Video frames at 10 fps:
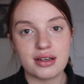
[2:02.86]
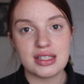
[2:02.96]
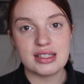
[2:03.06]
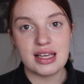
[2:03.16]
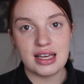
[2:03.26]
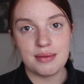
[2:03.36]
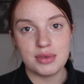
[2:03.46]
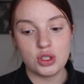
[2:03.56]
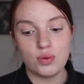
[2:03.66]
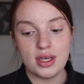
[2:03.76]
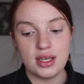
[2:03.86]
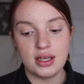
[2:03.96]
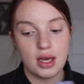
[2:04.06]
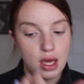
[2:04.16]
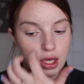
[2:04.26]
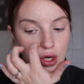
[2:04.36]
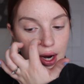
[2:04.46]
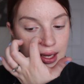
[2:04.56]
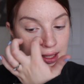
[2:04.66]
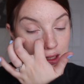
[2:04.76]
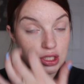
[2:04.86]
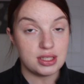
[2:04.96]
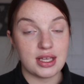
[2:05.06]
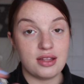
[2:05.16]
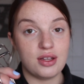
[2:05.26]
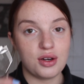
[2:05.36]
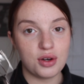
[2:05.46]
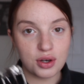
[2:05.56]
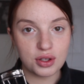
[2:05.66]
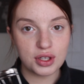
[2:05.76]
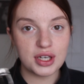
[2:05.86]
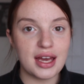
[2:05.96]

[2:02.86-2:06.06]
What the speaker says: is getting in between your eyelashes and the curler